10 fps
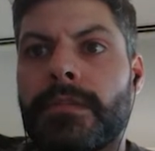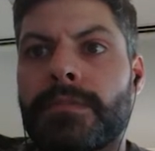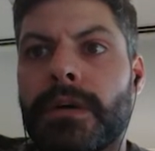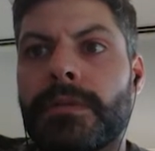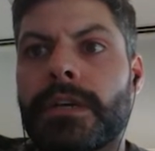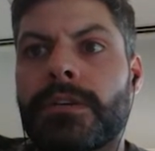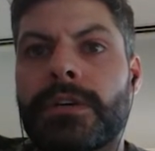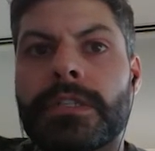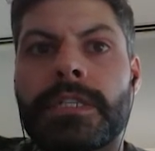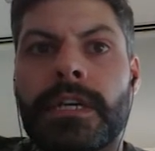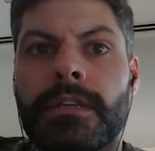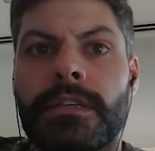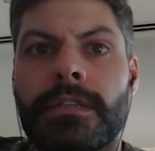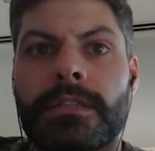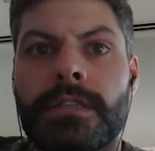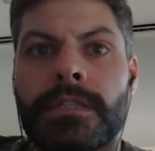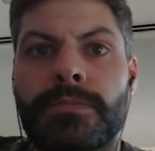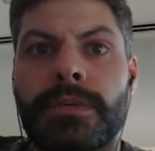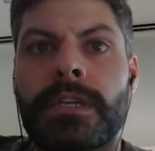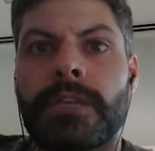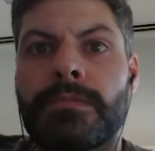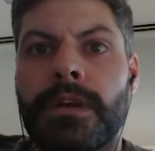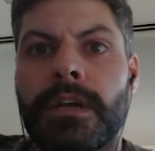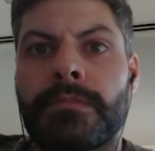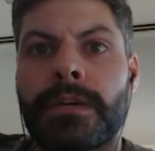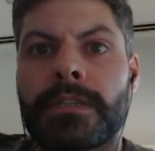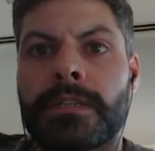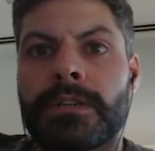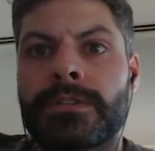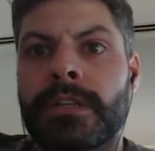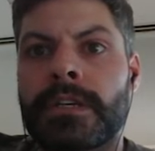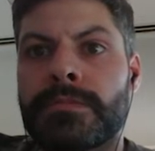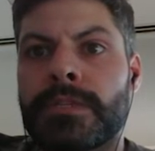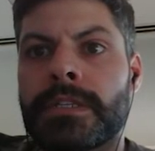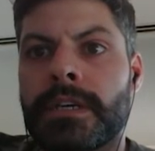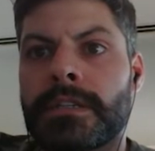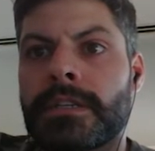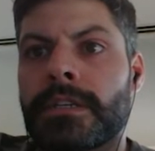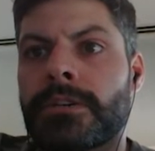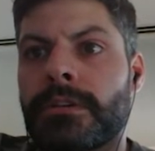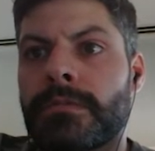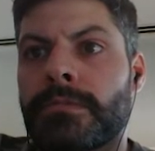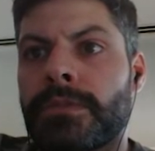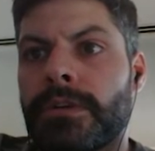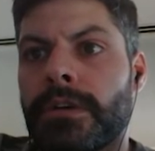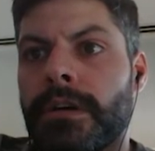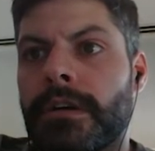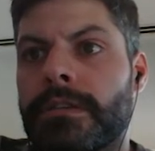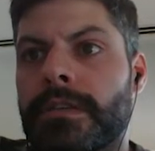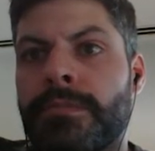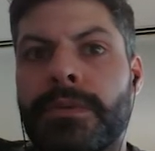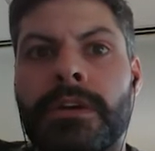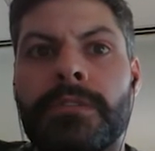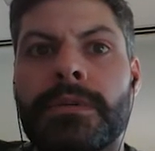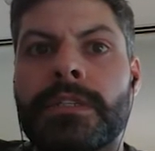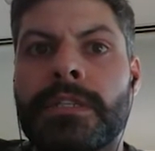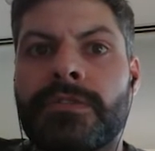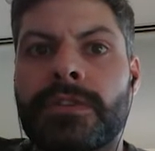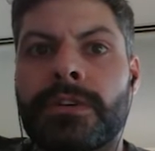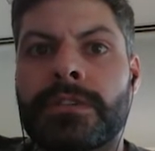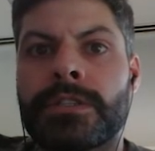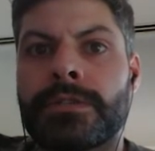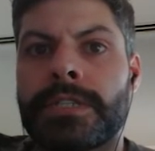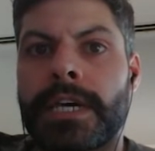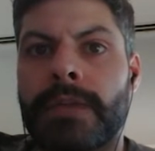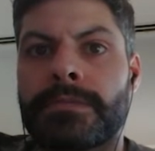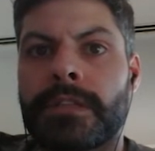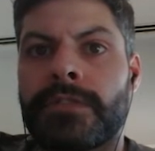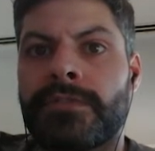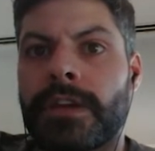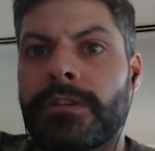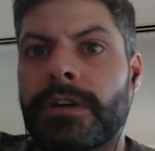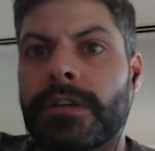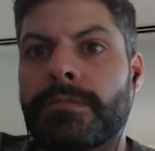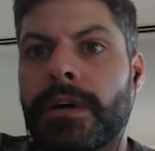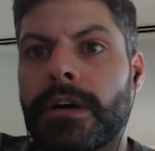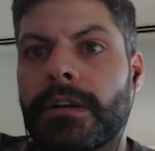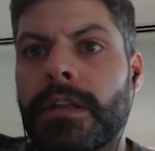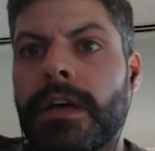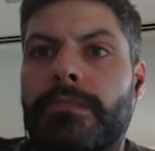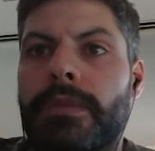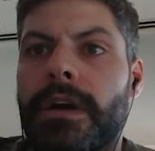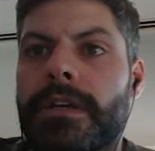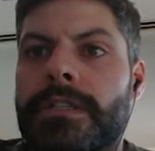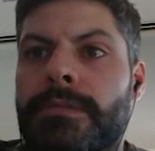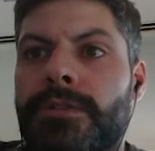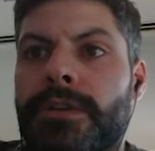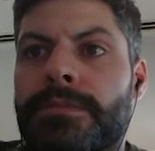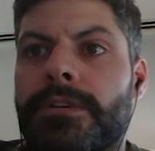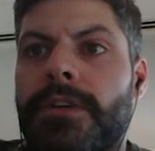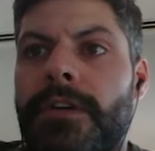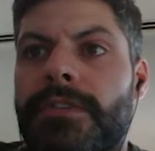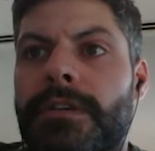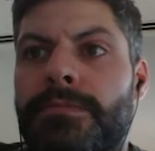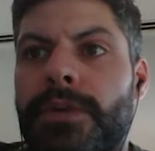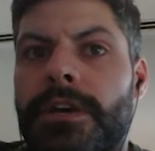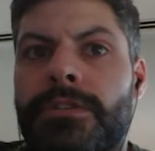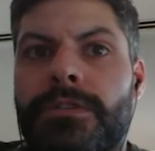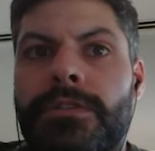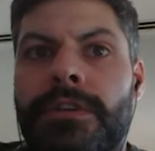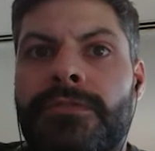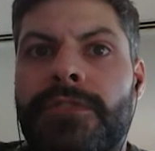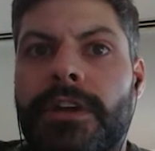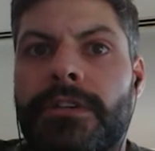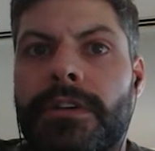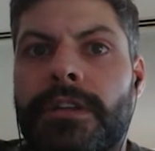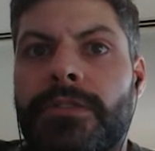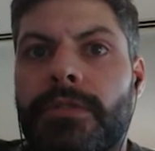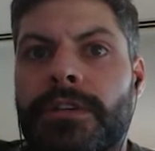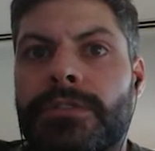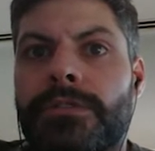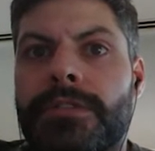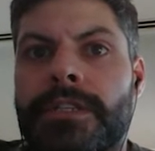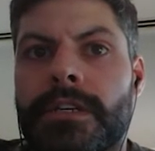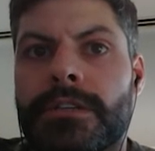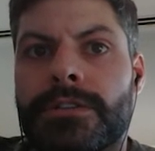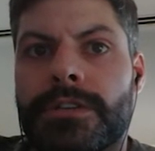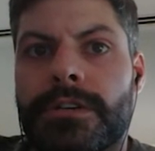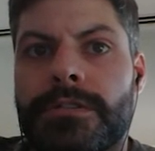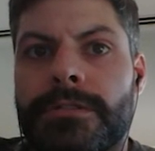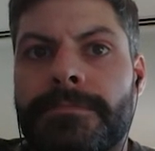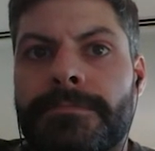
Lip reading: Public coin techniques that speed up randomized centralized Byzantine agreement protocols appear to be difficult to adapt to the federated model, barring some cryptographic breakthrough in federated threshold signatures.